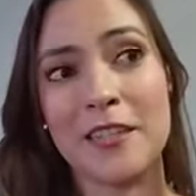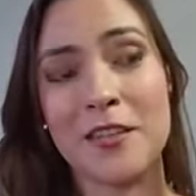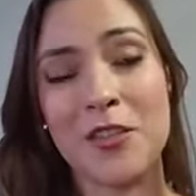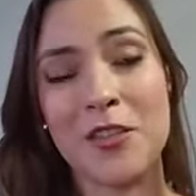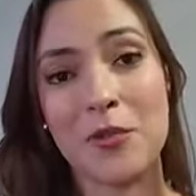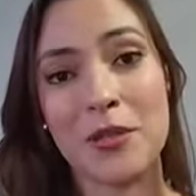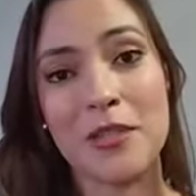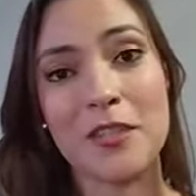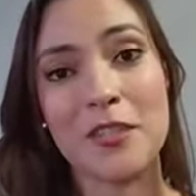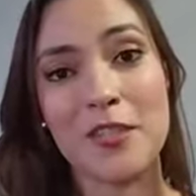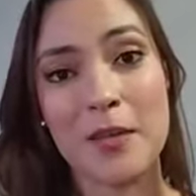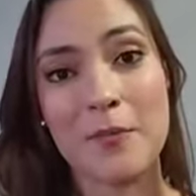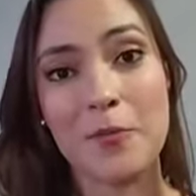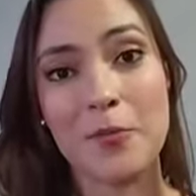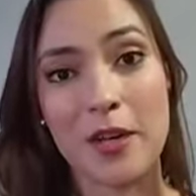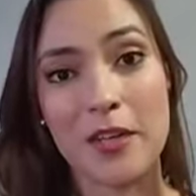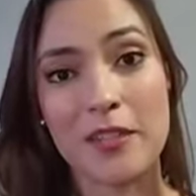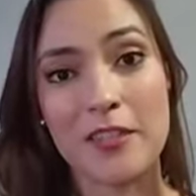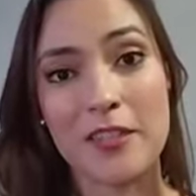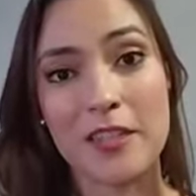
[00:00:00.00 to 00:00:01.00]
a 3-step
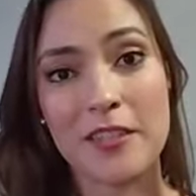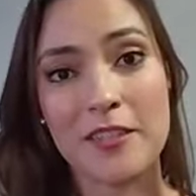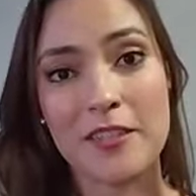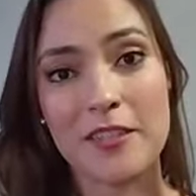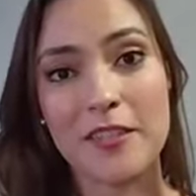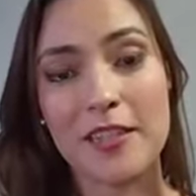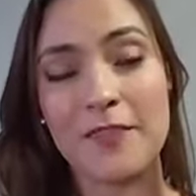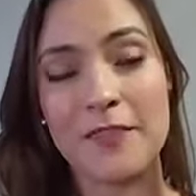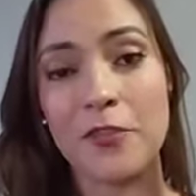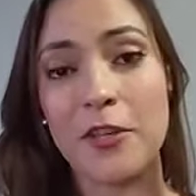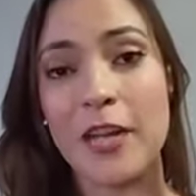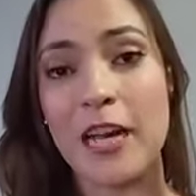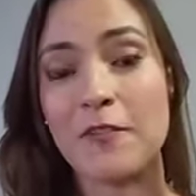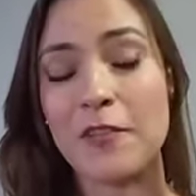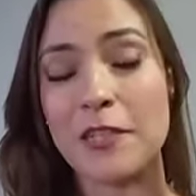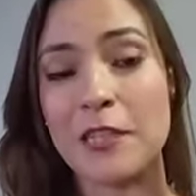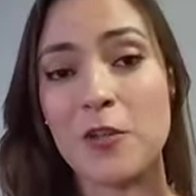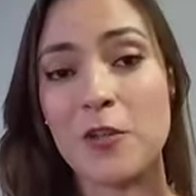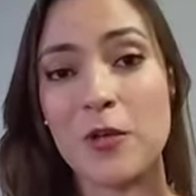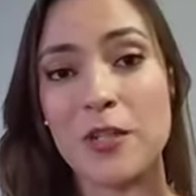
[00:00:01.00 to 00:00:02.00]
process. If you
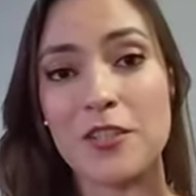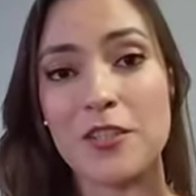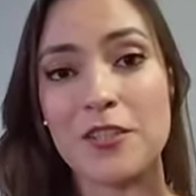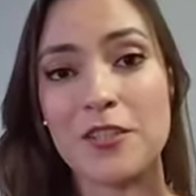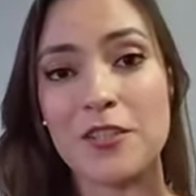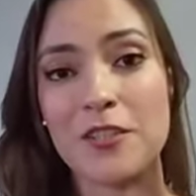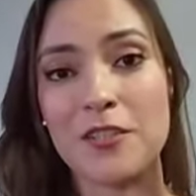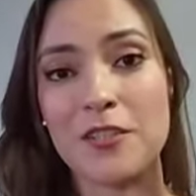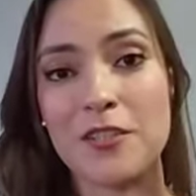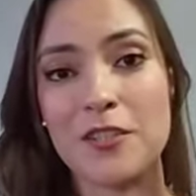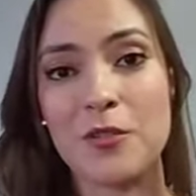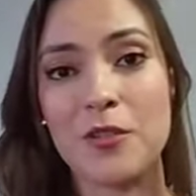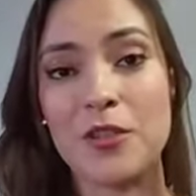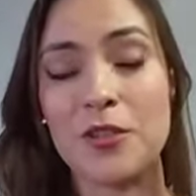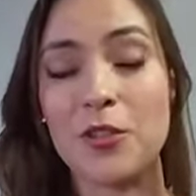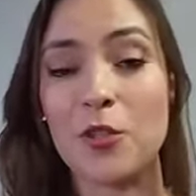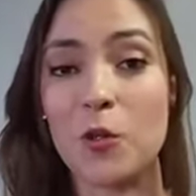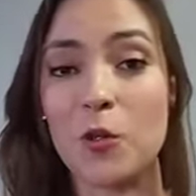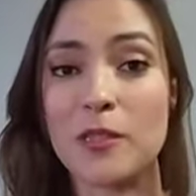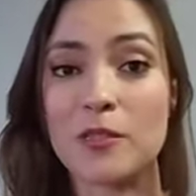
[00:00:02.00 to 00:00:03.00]
have any questions, you
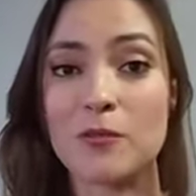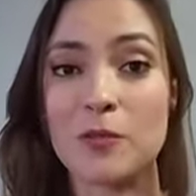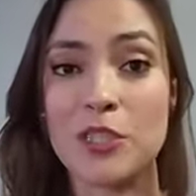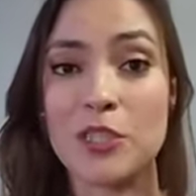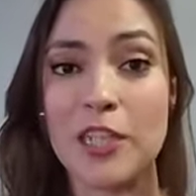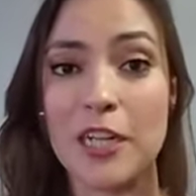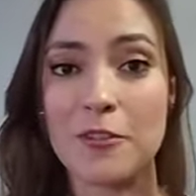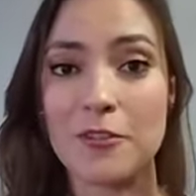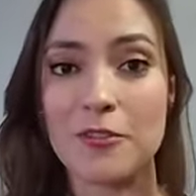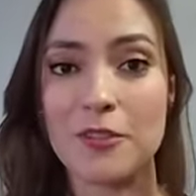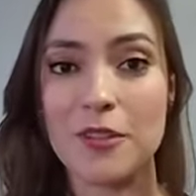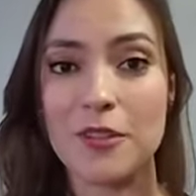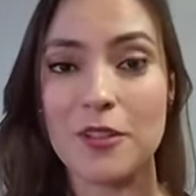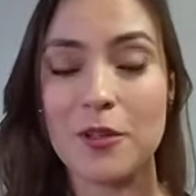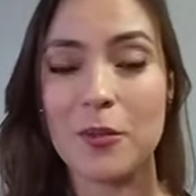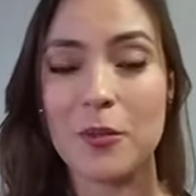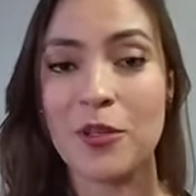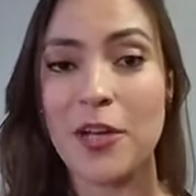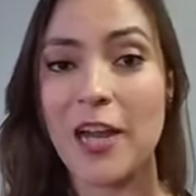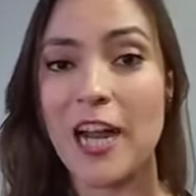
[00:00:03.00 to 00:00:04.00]
can always reach out.
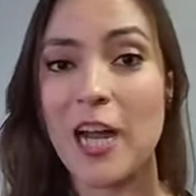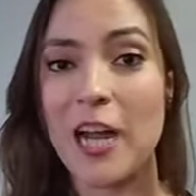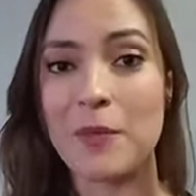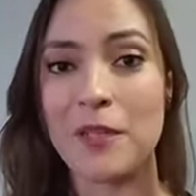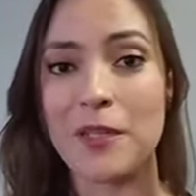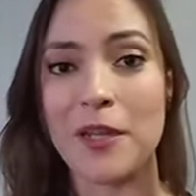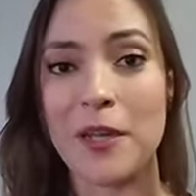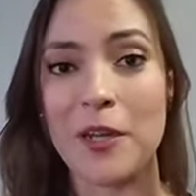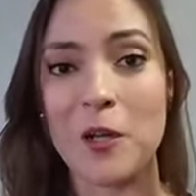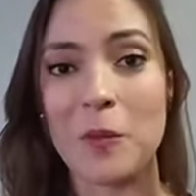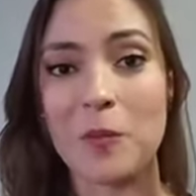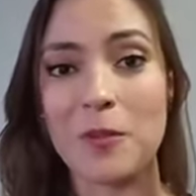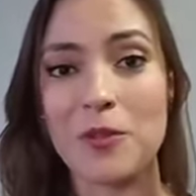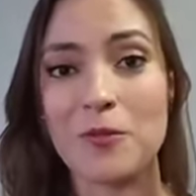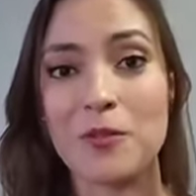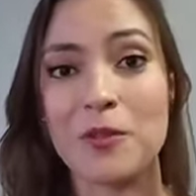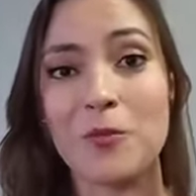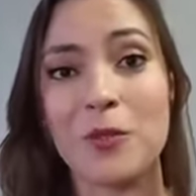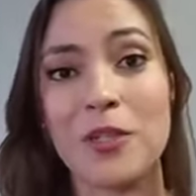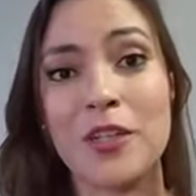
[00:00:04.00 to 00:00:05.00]
We're happy to help
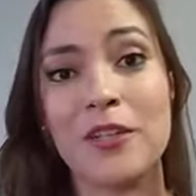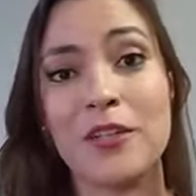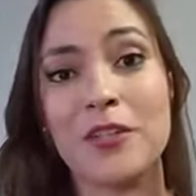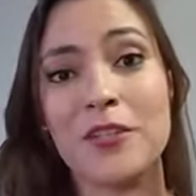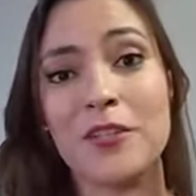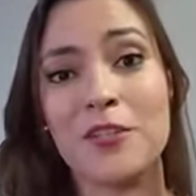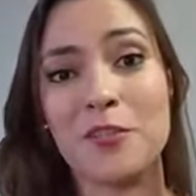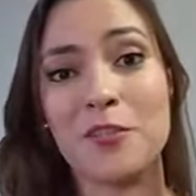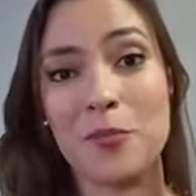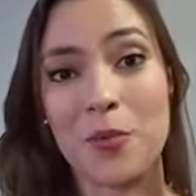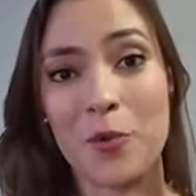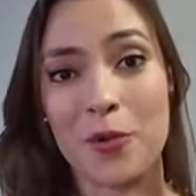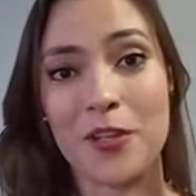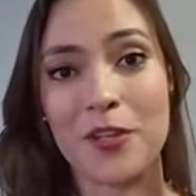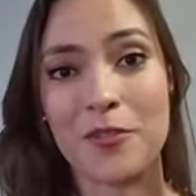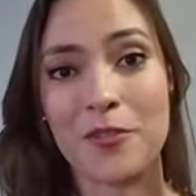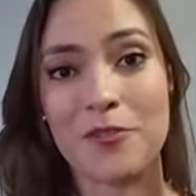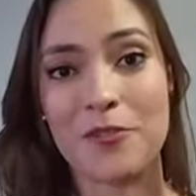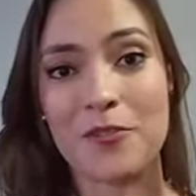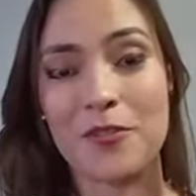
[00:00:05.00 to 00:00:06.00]
you, and we're here to
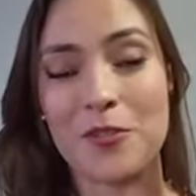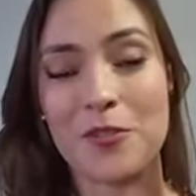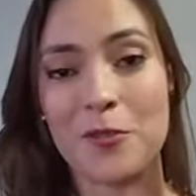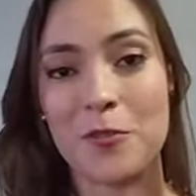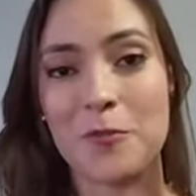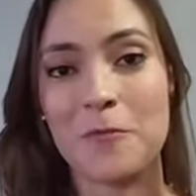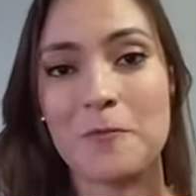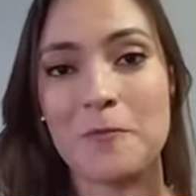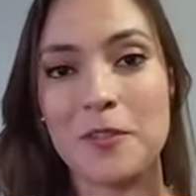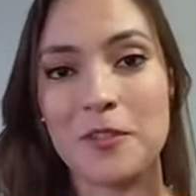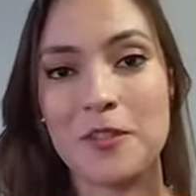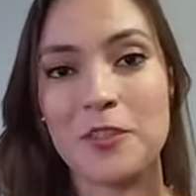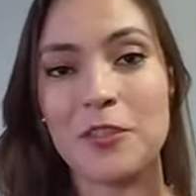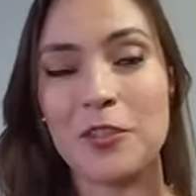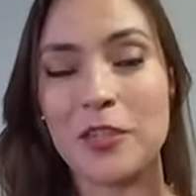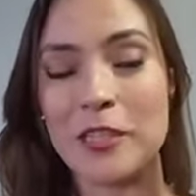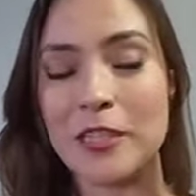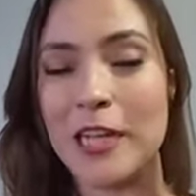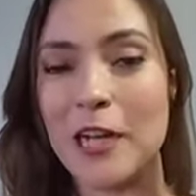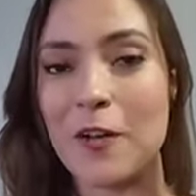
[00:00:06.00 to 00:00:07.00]
support you. So
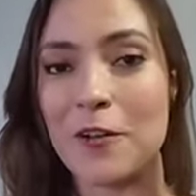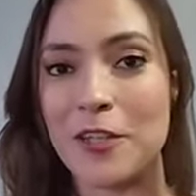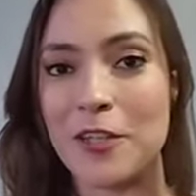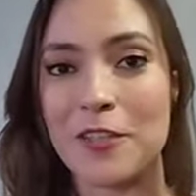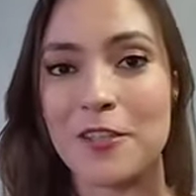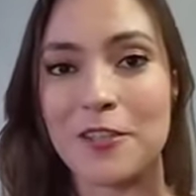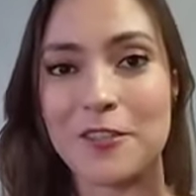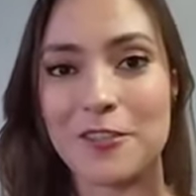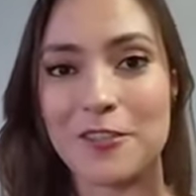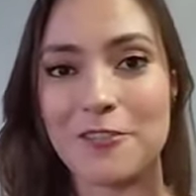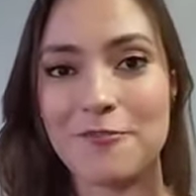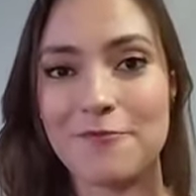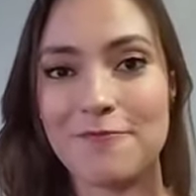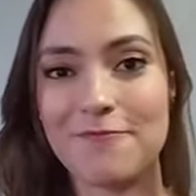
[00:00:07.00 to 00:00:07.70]
you can count on us.